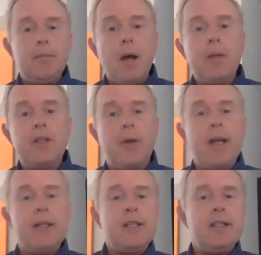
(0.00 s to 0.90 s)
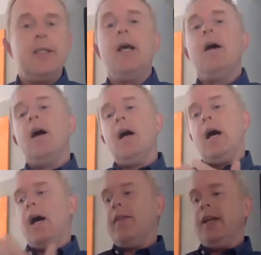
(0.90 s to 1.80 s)
public transit.
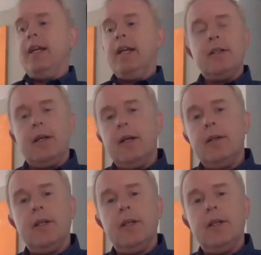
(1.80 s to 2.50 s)
They need to,